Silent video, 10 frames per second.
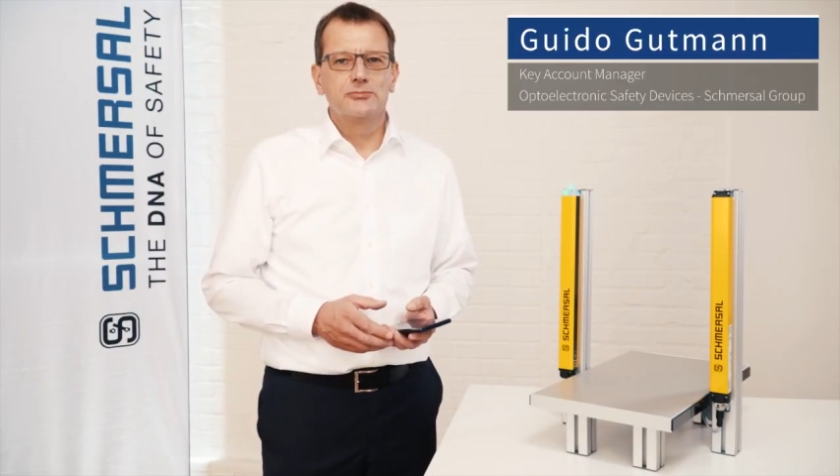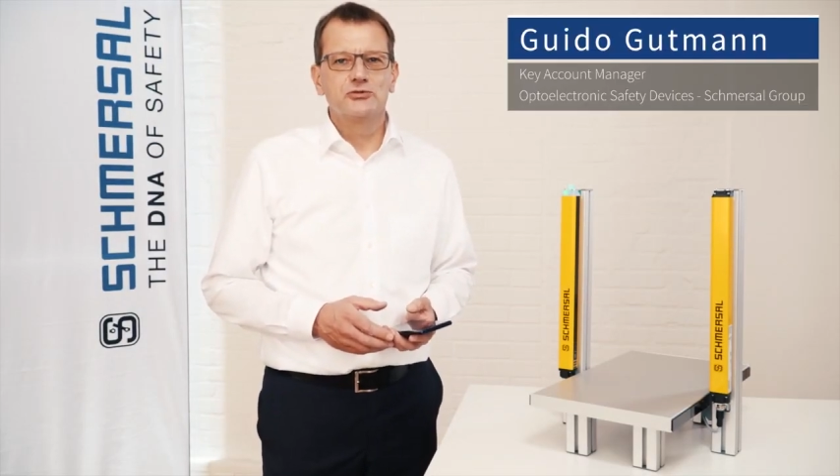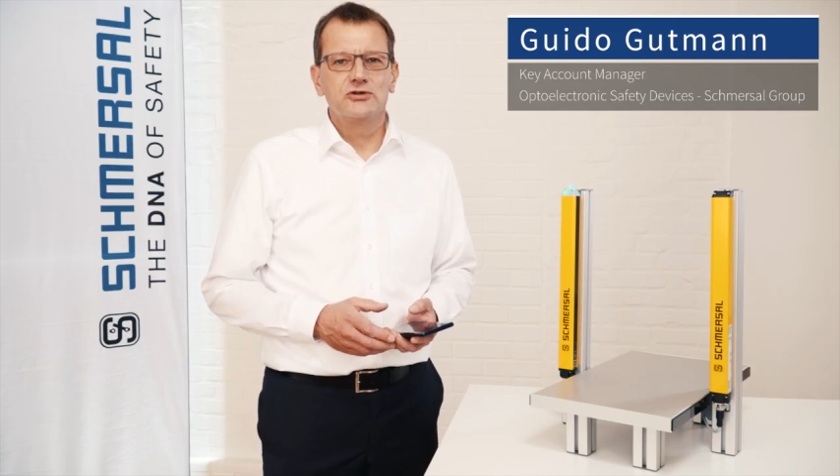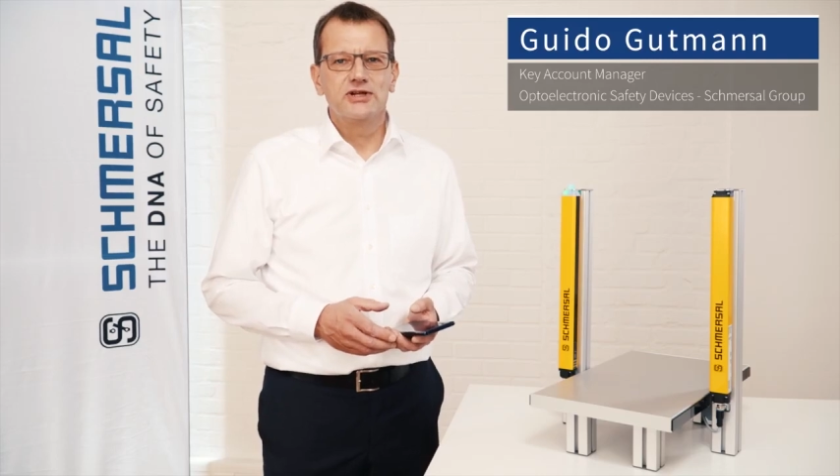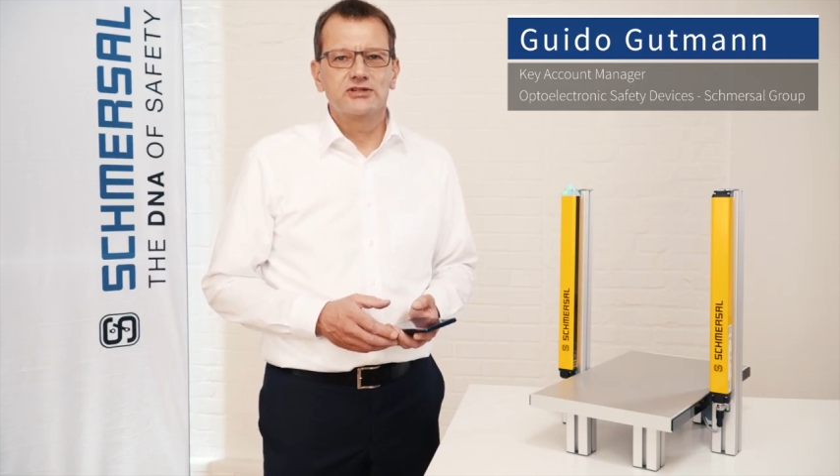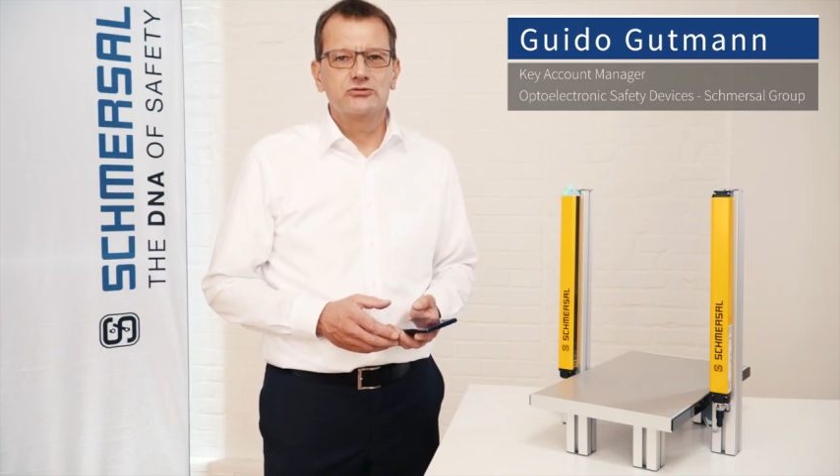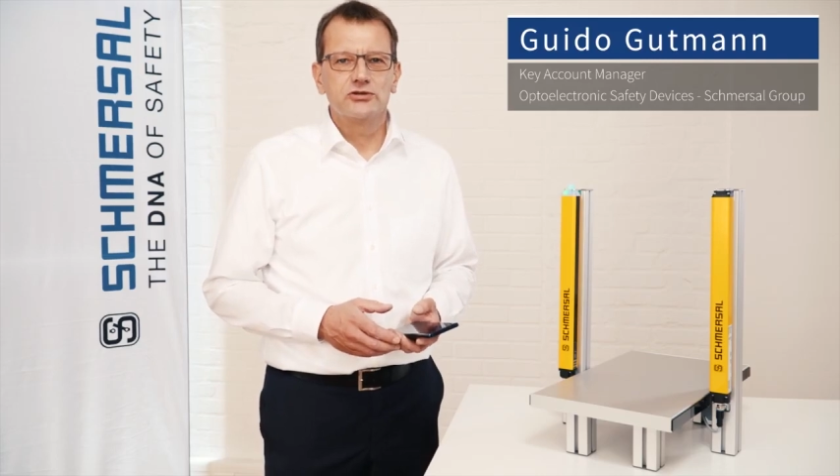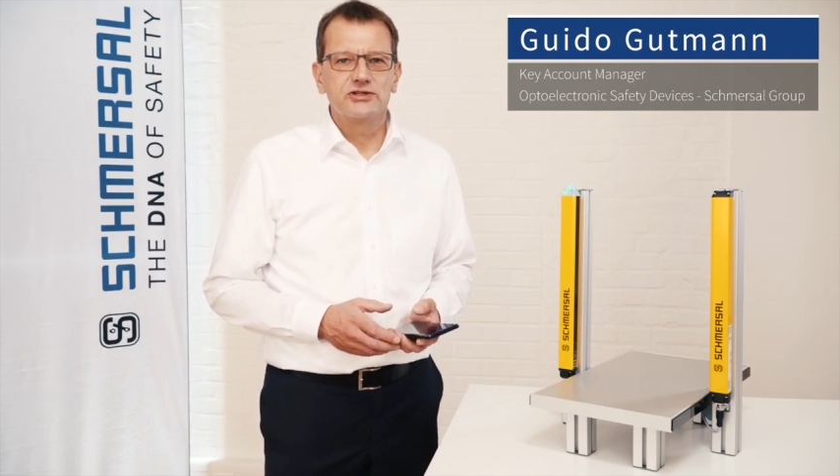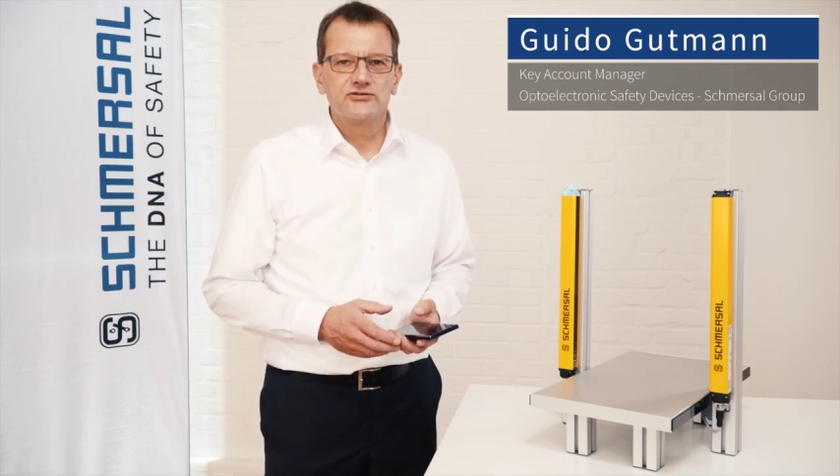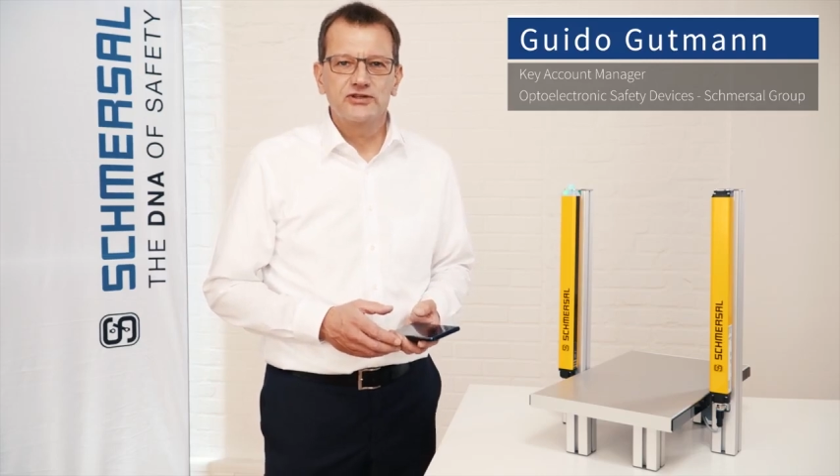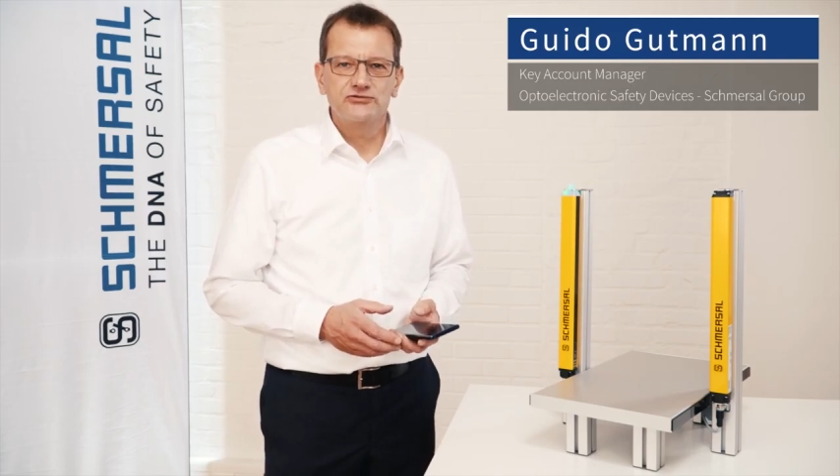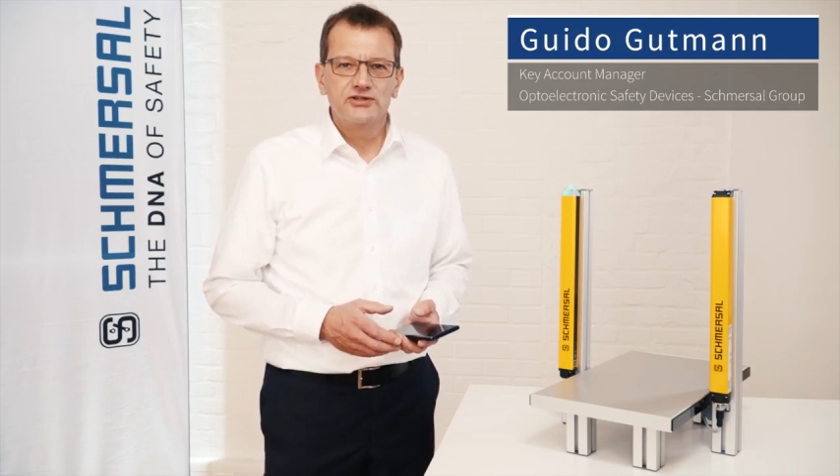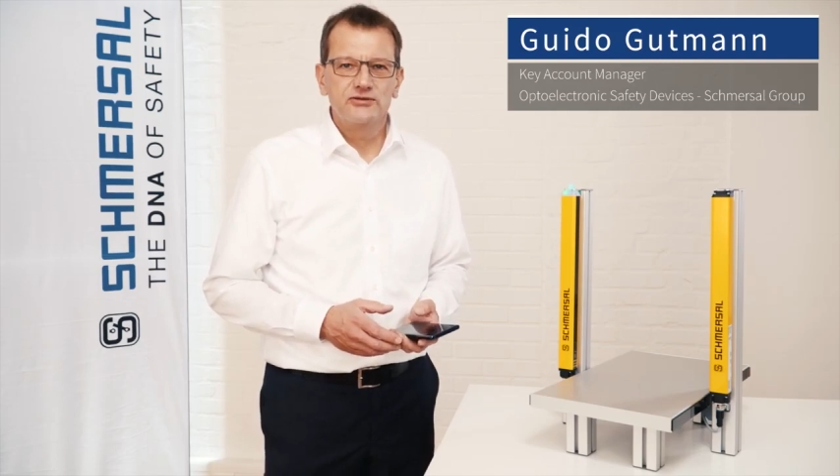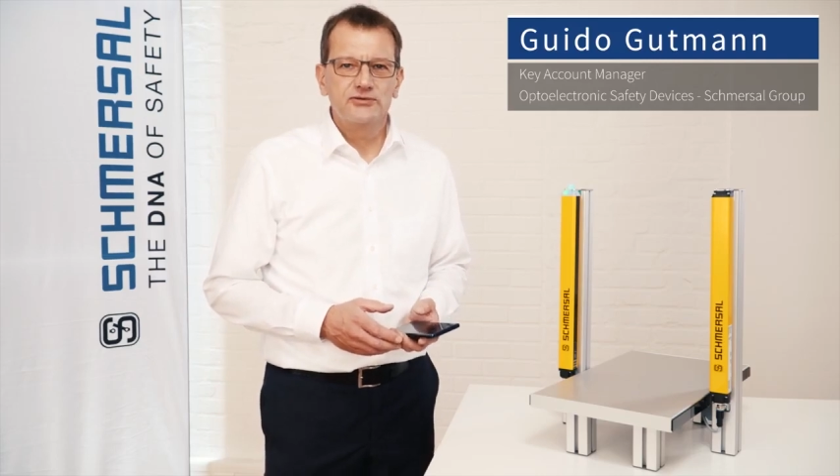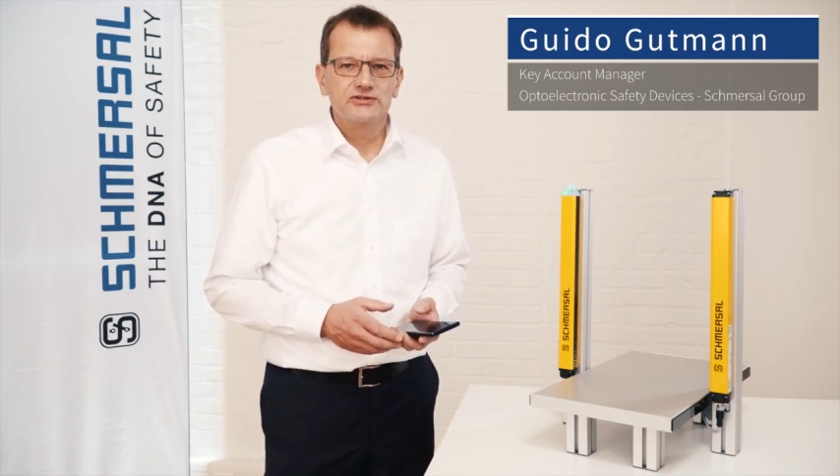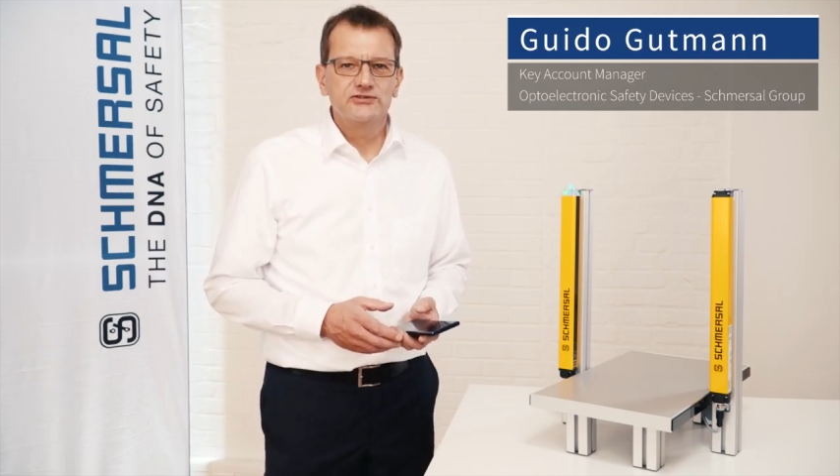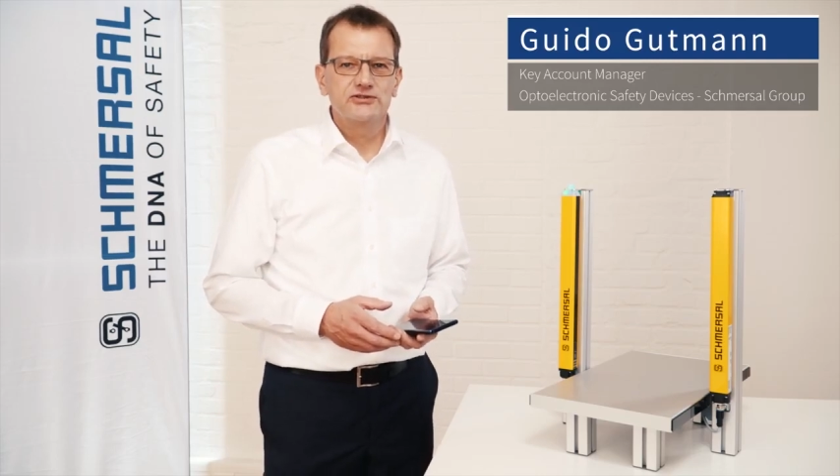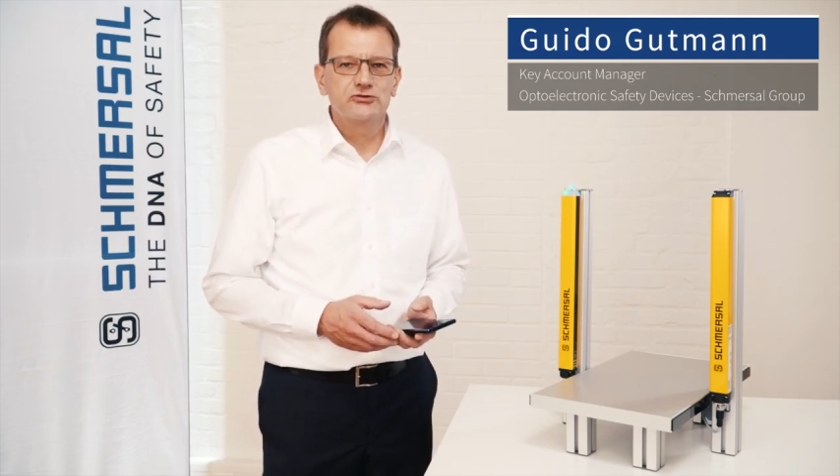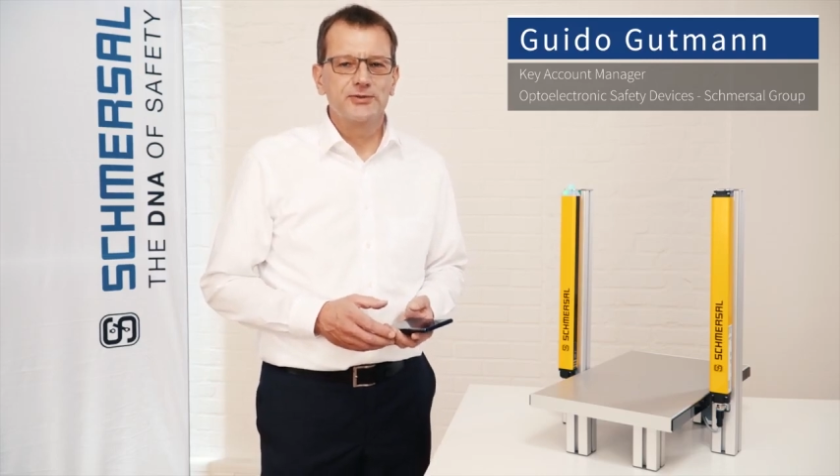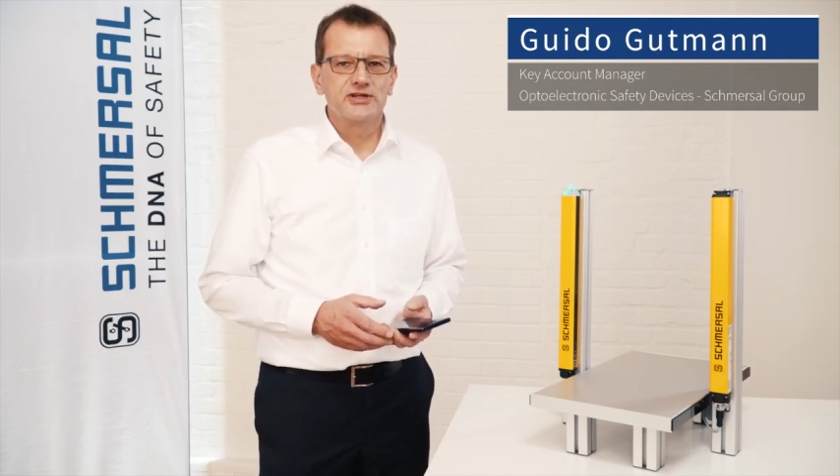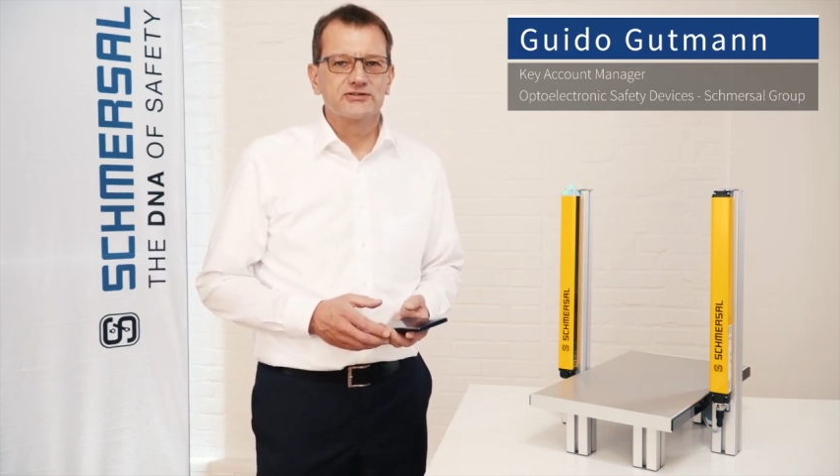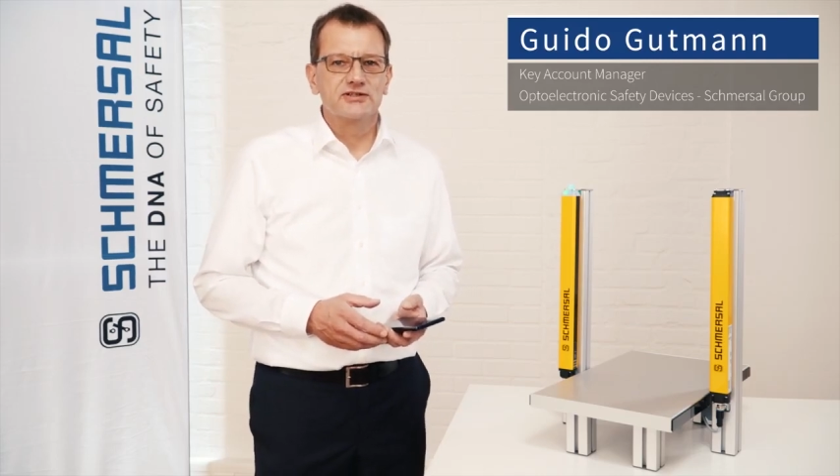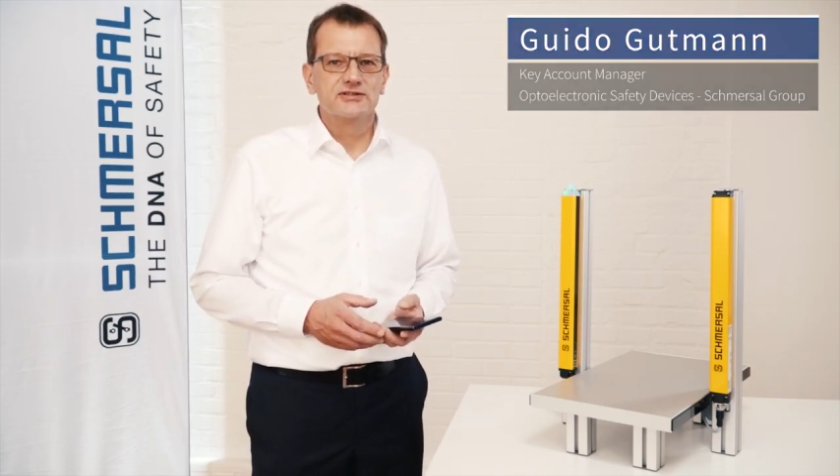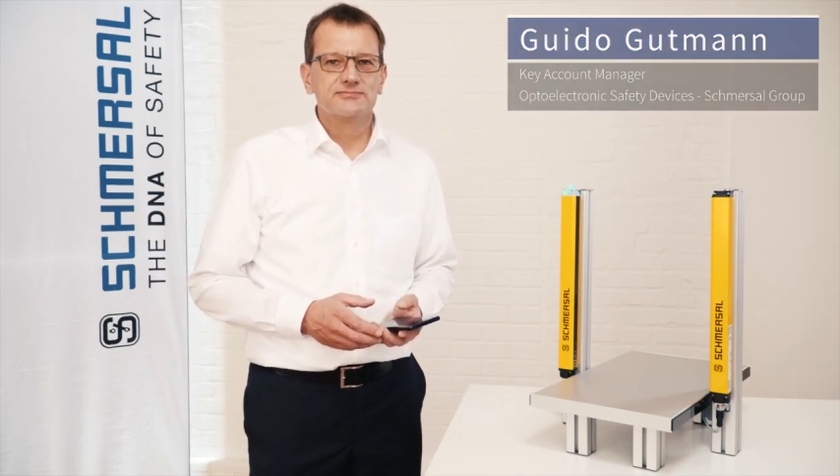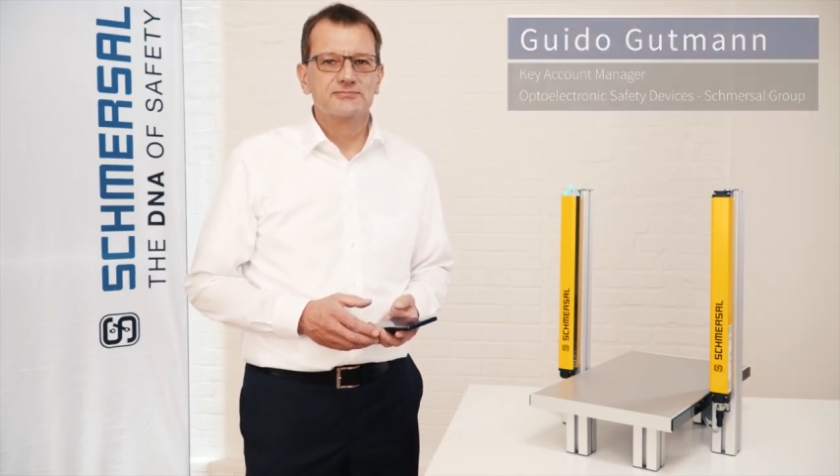Optoelectronic Safety Devices at Schmersal.